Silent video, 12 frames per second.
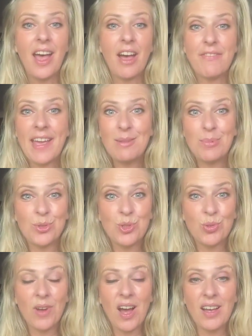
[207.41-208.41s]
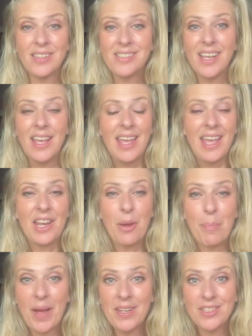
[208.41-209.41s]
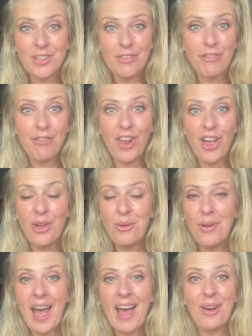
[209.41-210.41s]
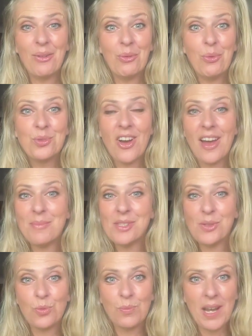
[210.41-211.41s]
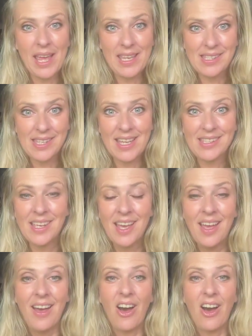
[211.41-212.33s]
available to us in abundant flow at all times, in all places,